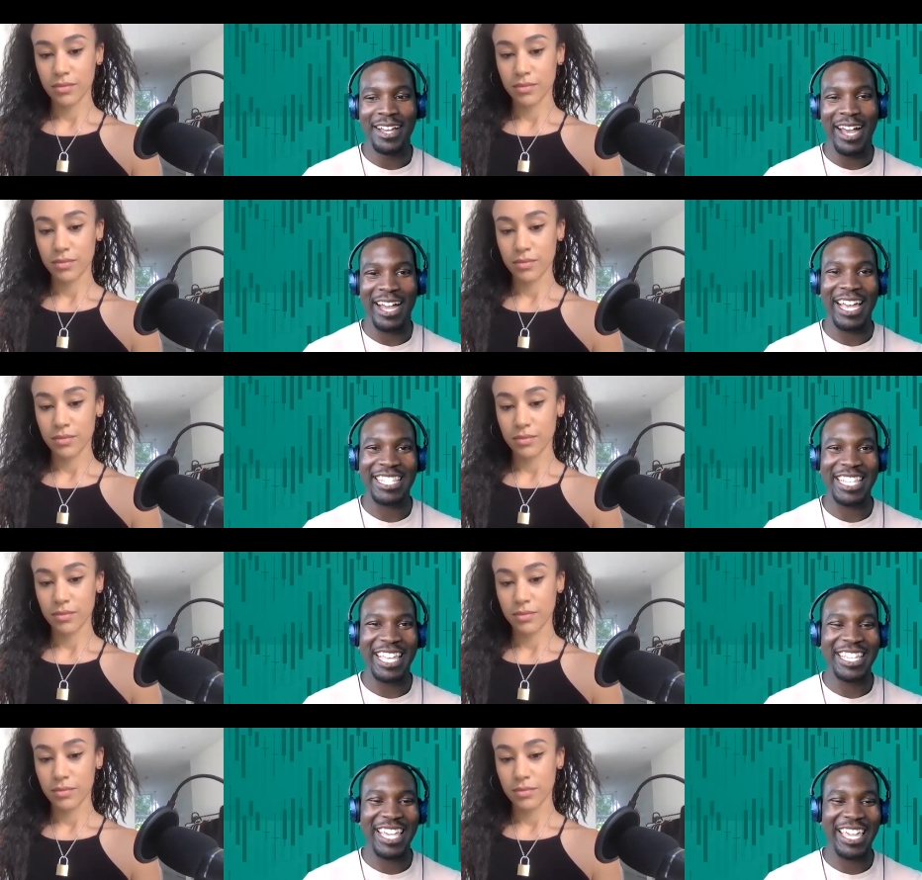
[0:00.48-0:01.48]
Speaker 1: Hi guys, it's
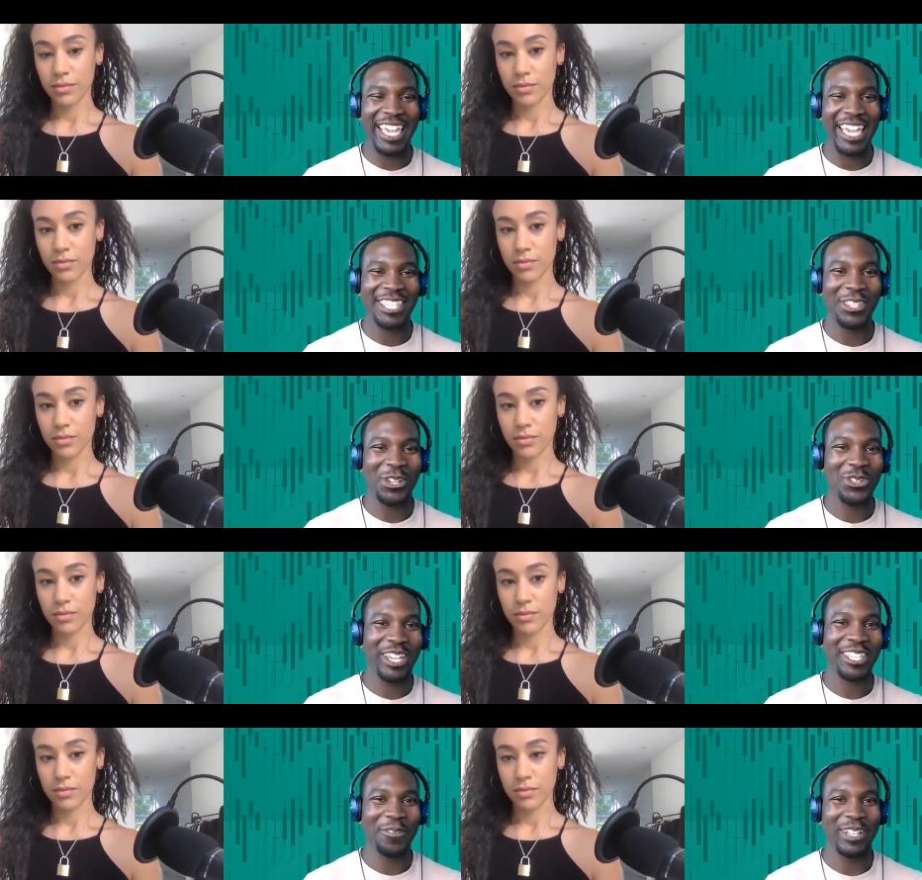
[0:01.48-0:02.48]
Any, aka the
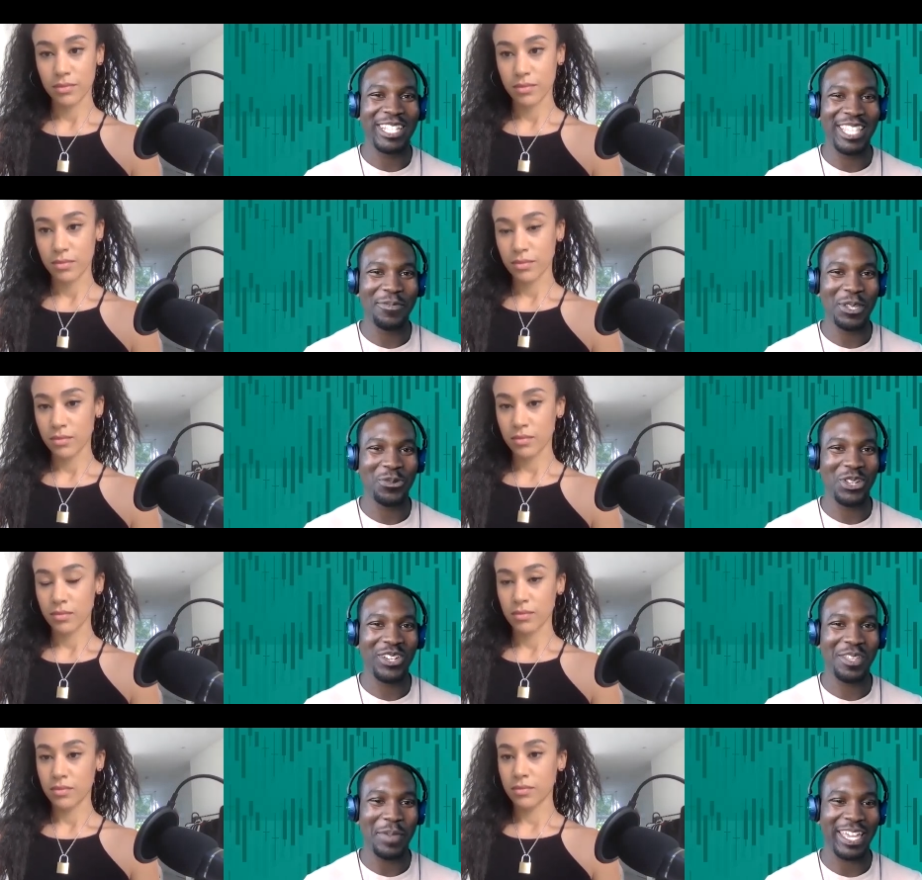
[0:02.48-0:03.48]
NocTrader, your friendly neighborhood swing
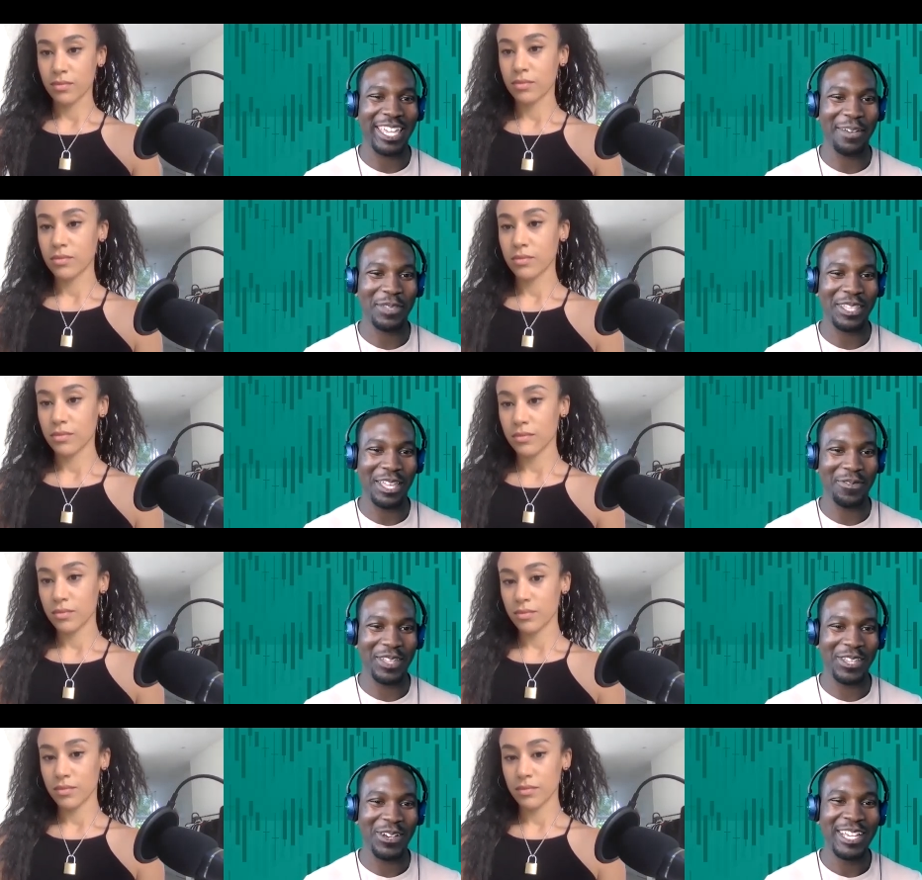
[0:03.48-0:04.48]
trader, back again with another
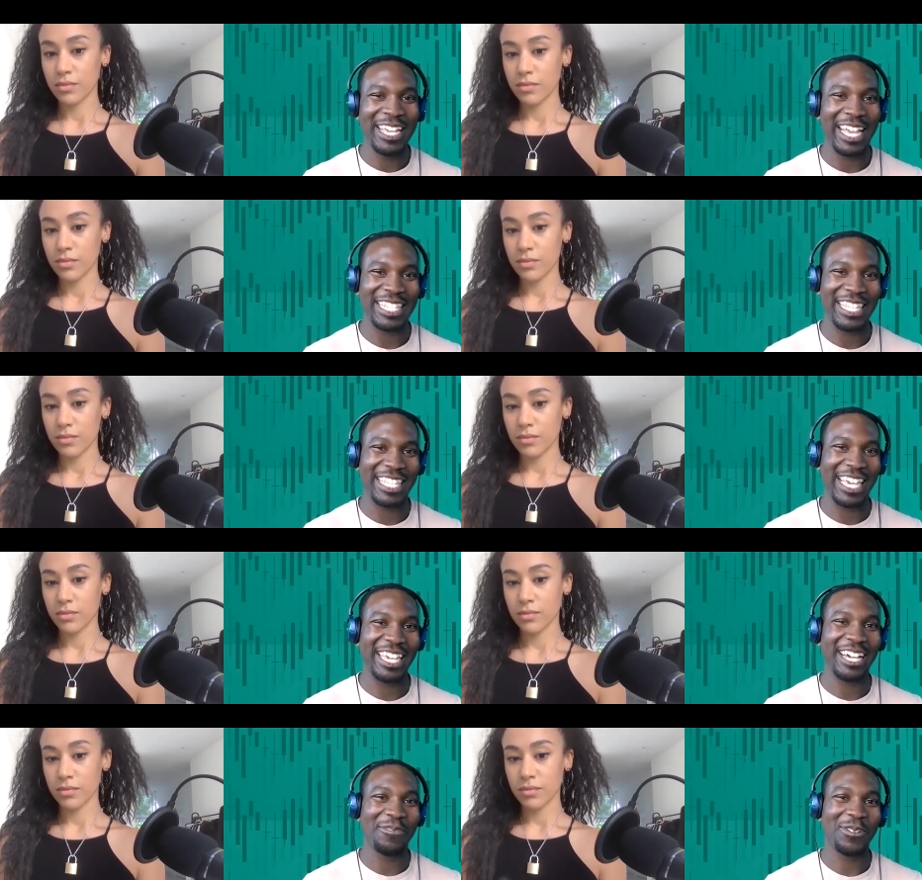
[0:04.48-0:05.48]
video. And
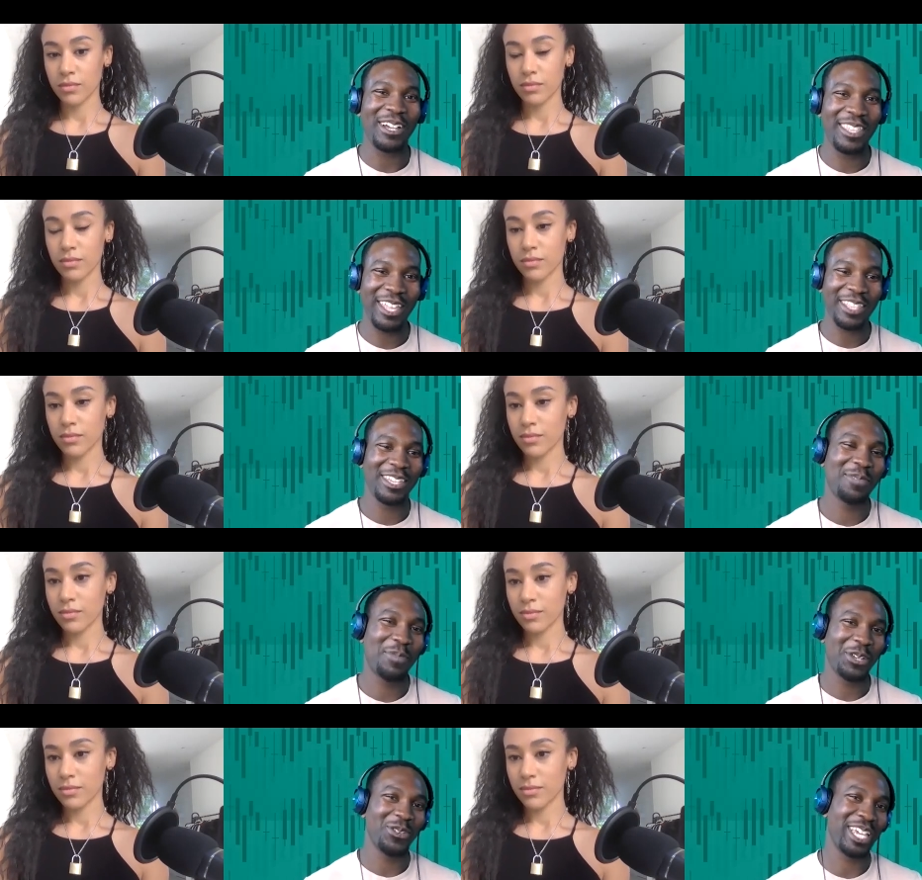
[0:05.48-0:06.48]
today I've got another
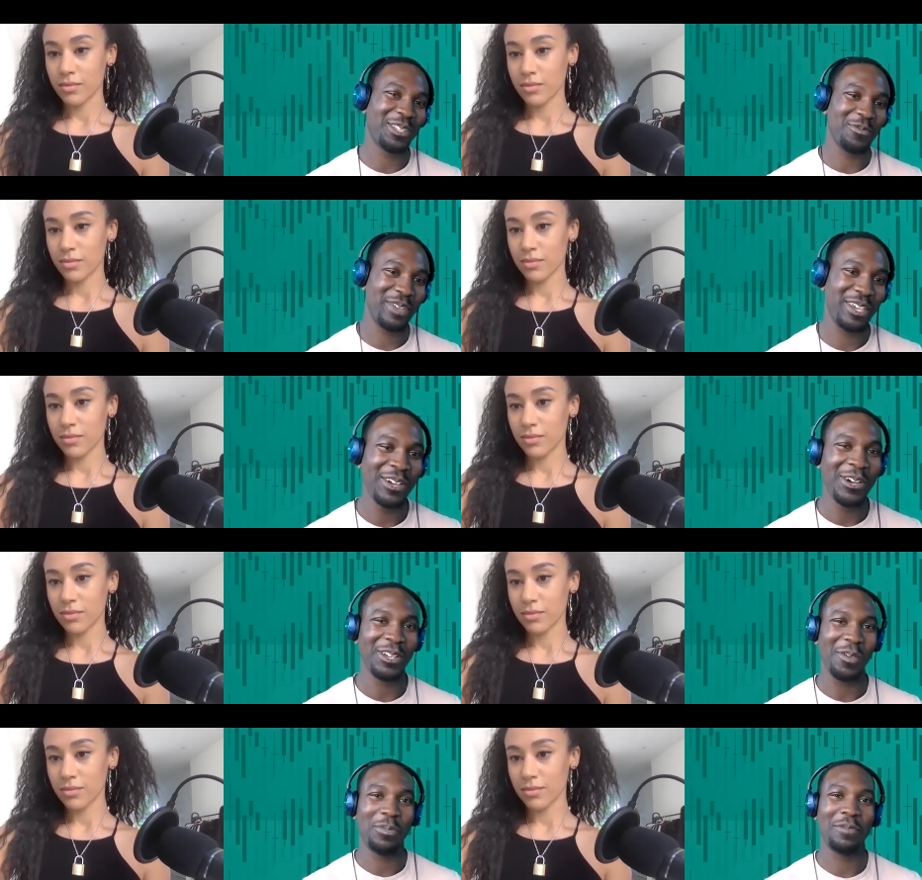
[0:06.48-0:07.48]
special guest with me
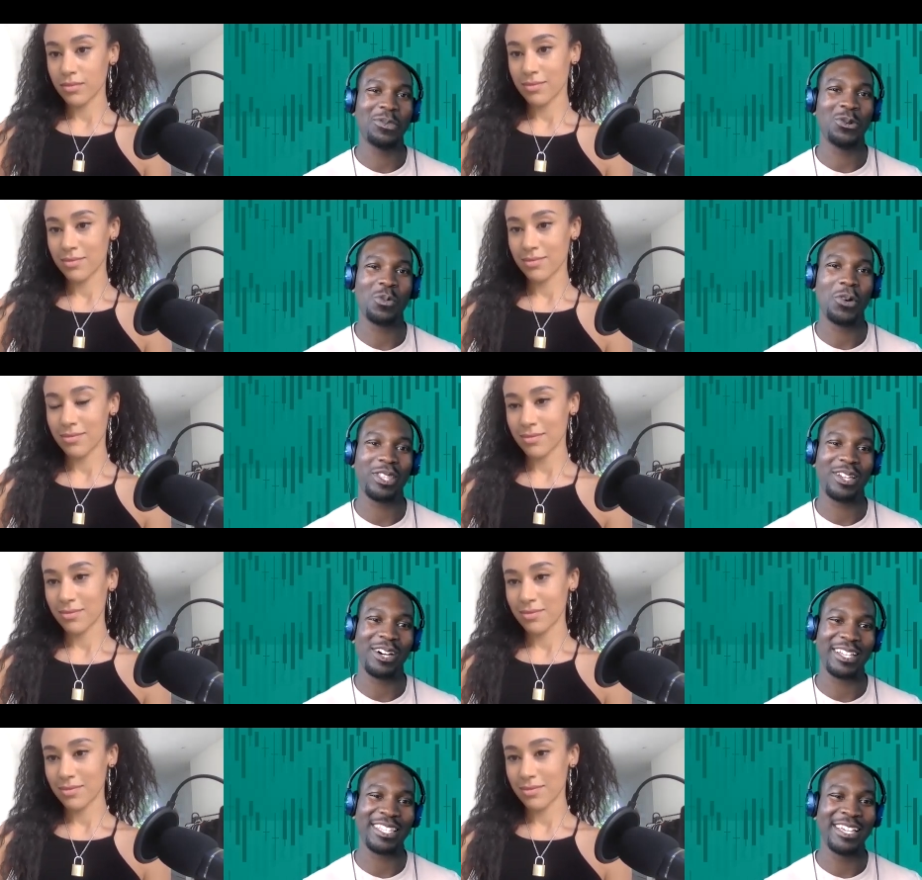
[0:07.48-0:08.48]
on the Pip Talk
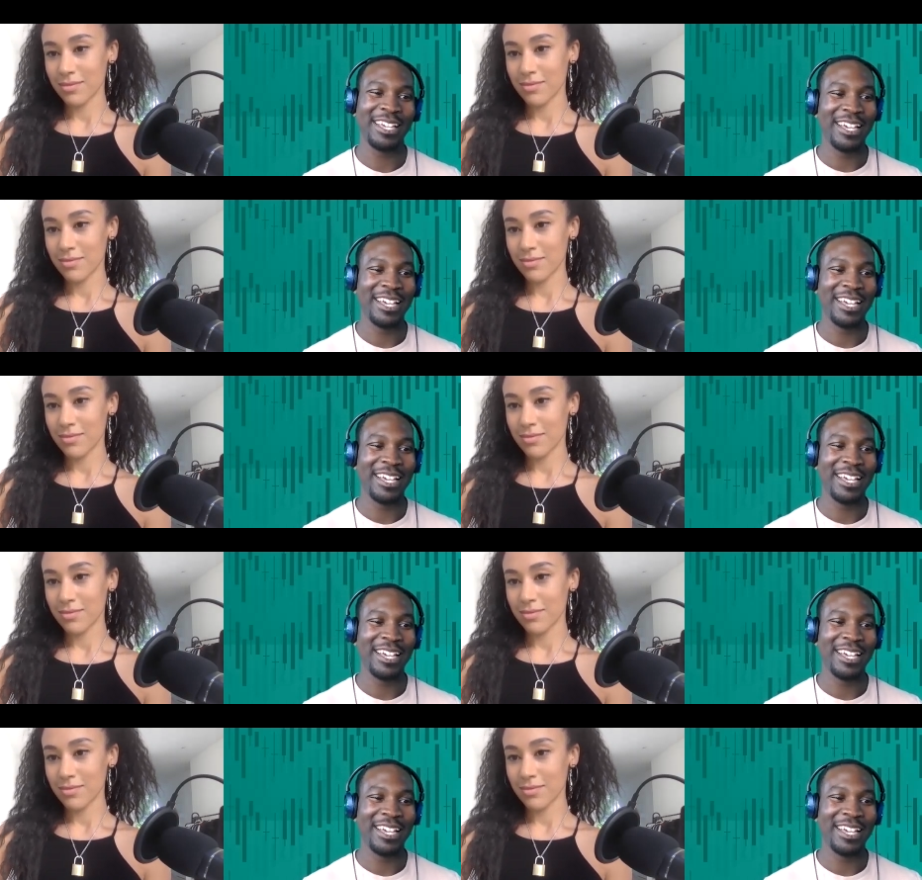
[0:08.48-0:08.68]
podcast.